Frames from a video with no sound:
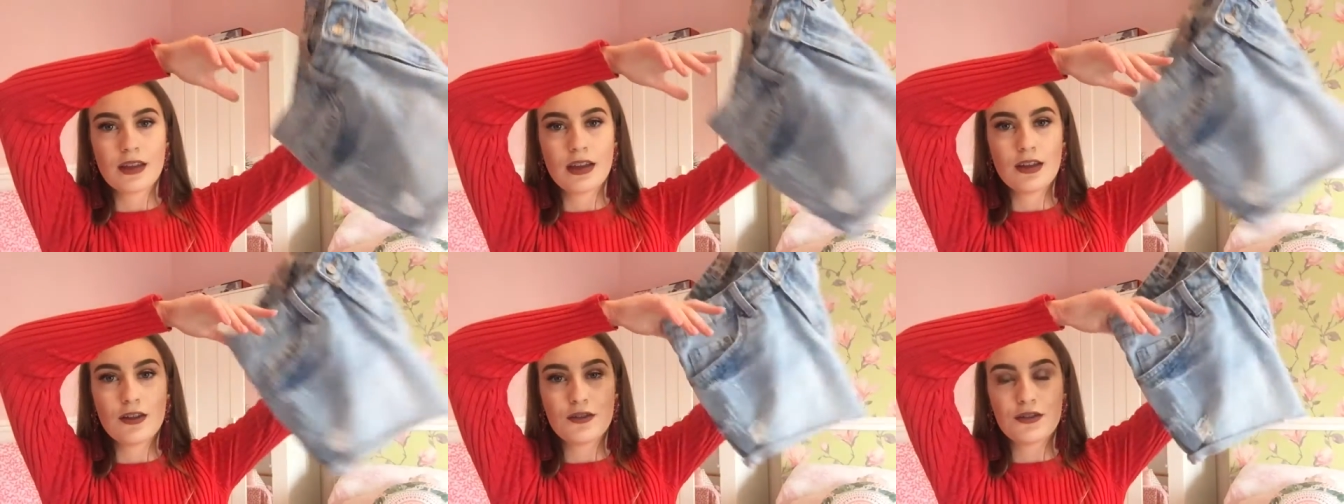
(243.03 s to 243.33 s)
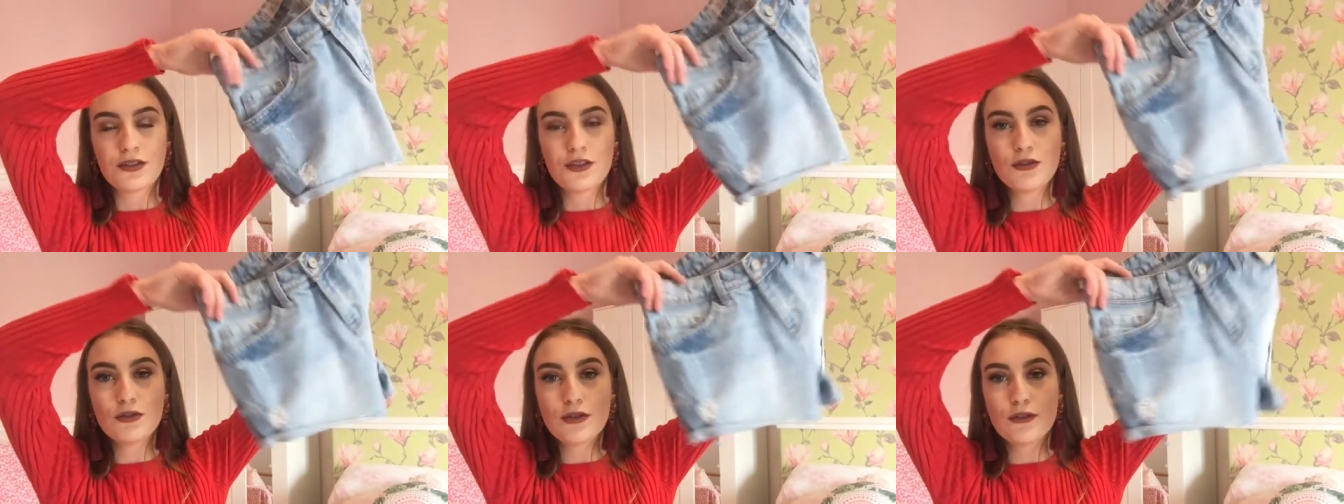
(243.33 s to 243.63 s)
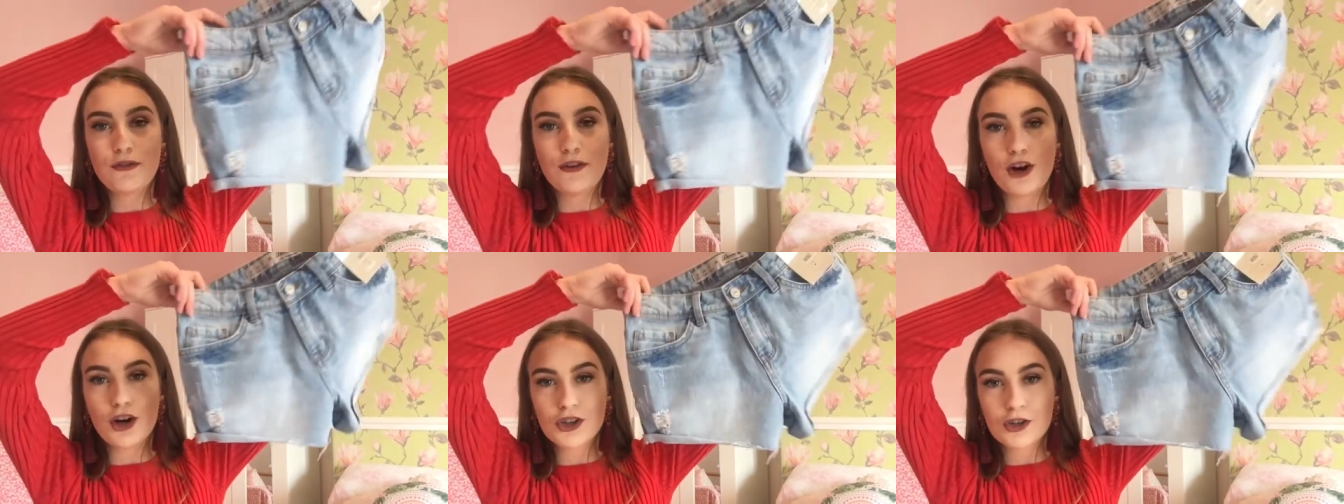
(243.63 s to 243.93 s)
they're so
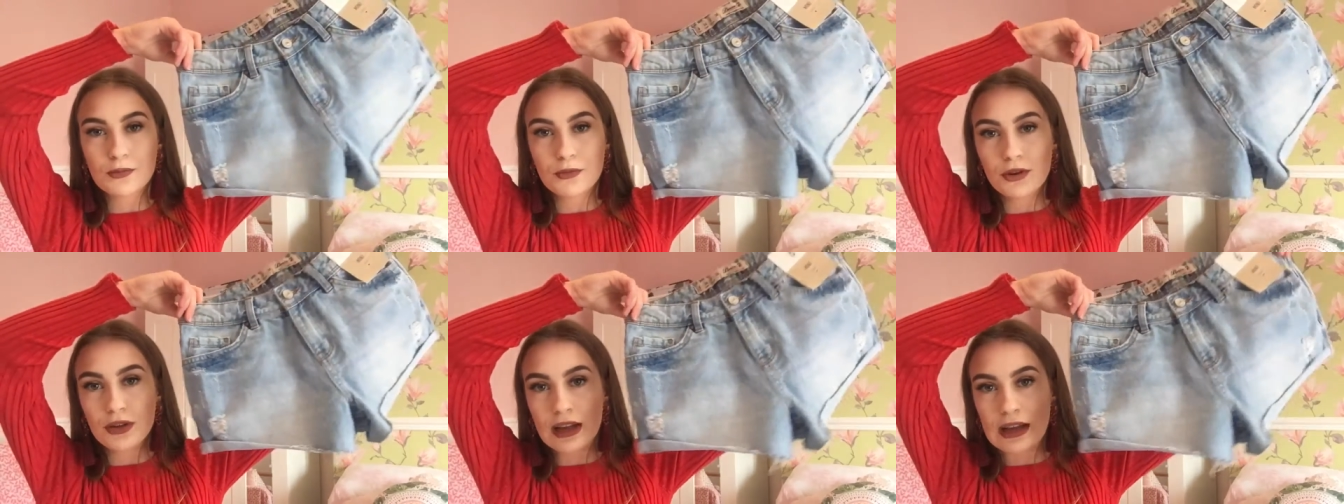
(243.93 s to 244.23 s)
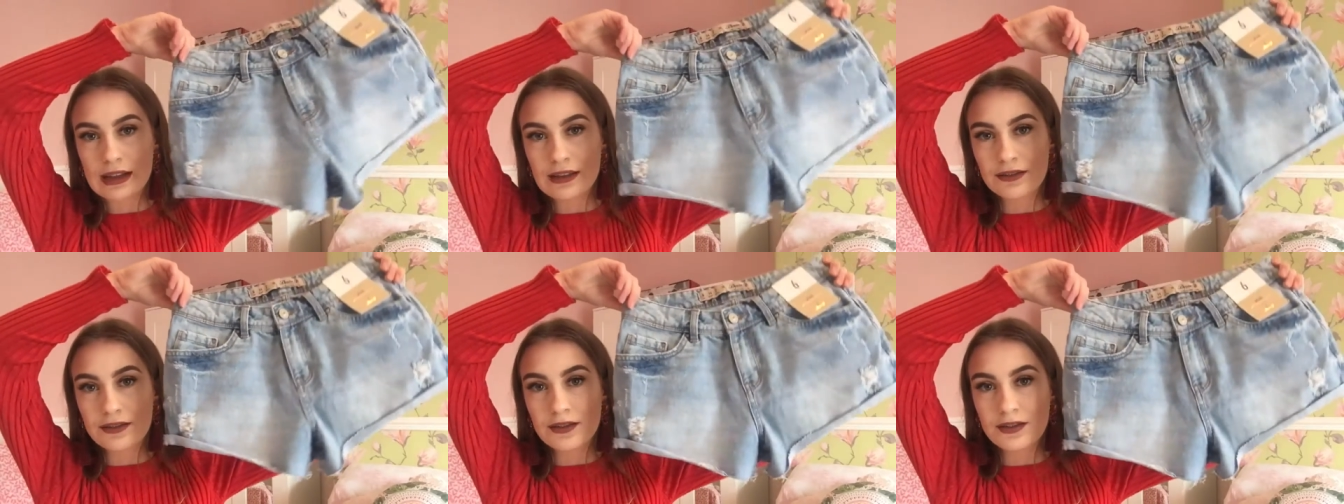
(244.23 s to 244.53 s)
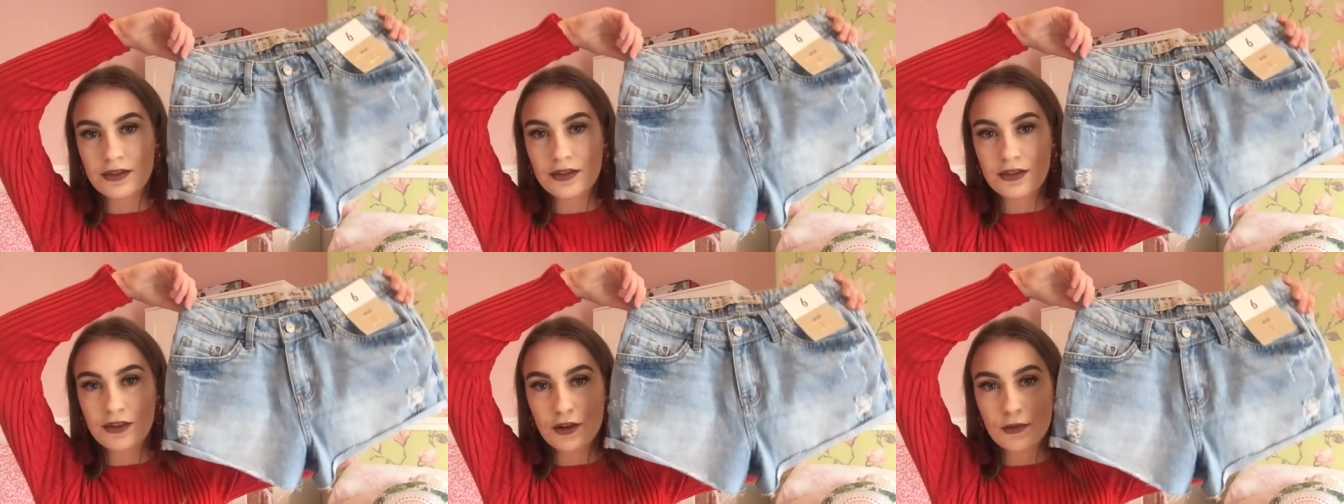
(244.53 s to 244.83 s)
affordable and
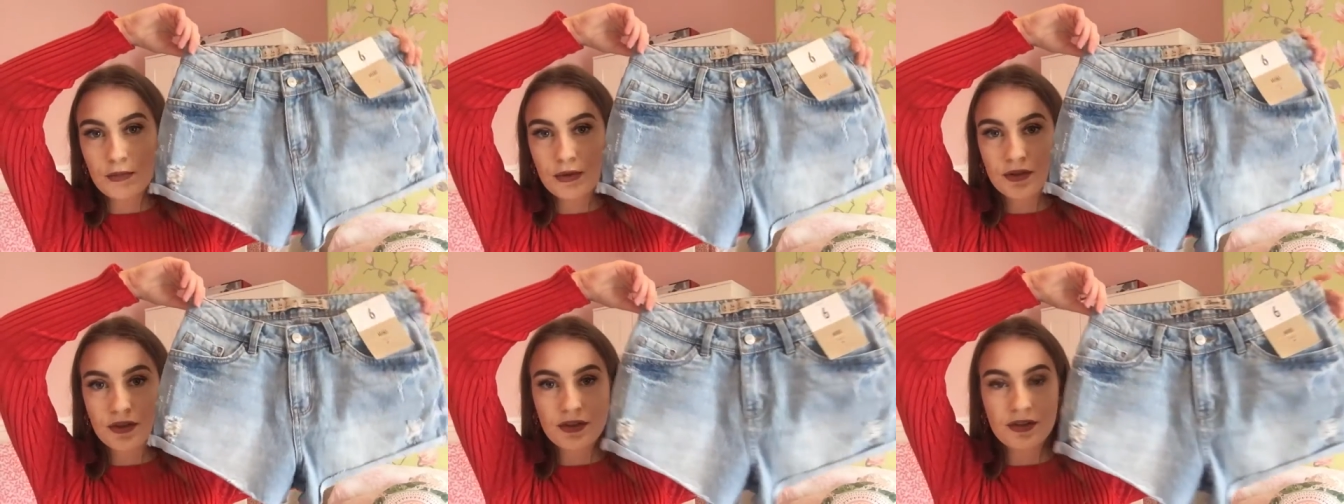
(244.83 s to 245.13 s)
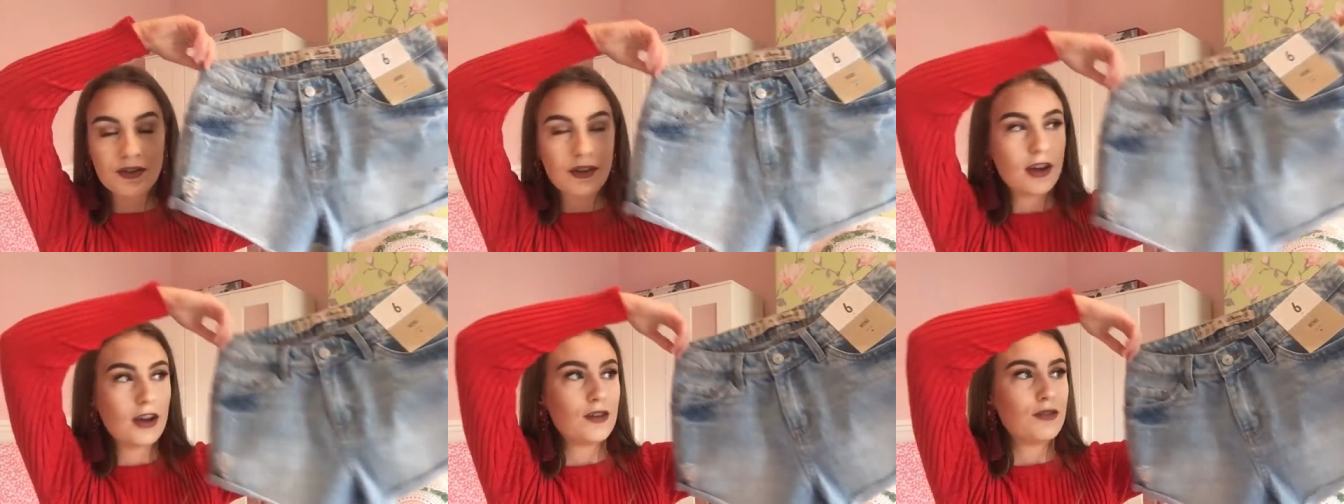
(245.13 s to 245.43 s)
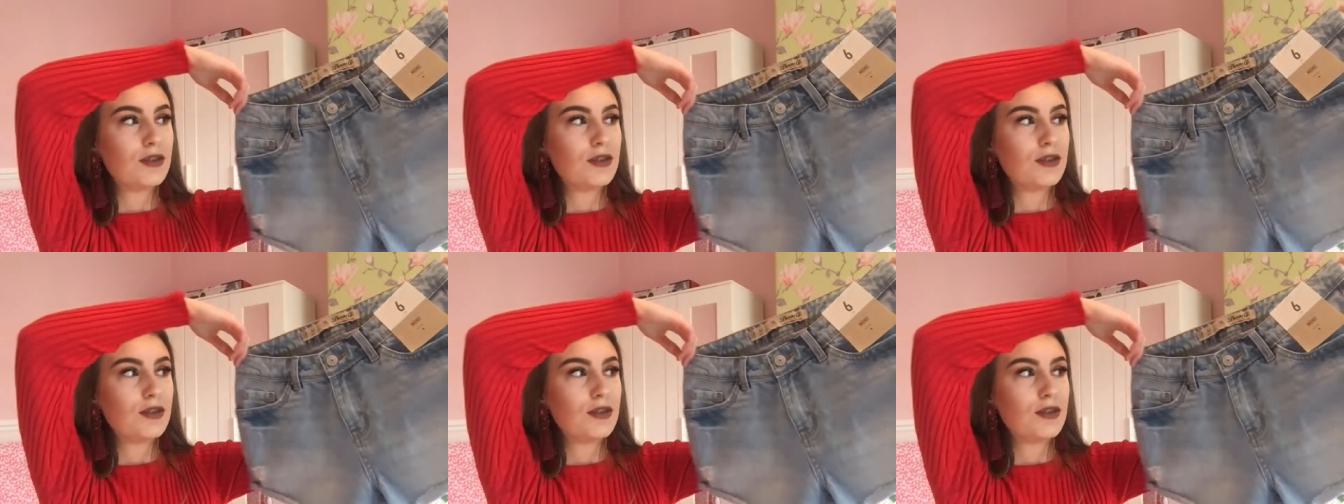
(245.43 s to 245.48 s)
super just